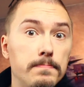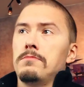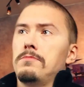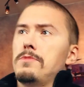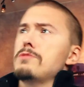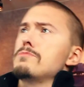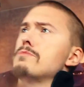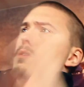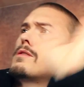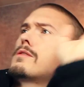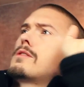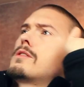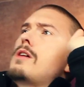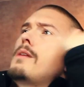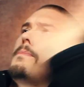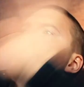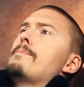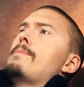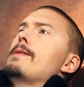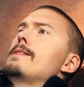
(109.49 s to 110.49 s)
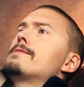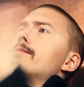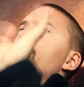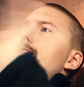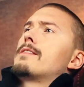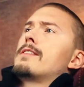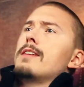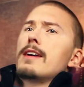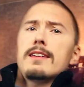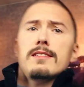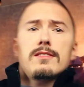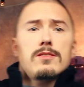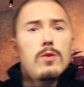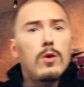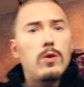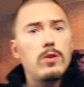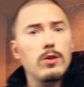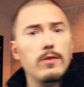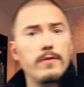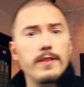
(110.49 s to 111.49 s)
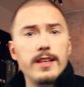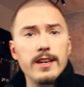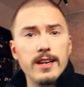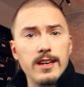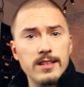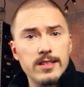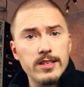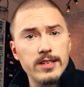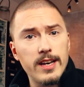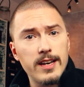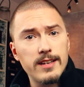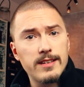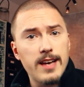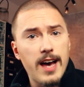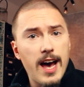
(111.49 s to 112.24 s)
You are copy-pasting things all over the internet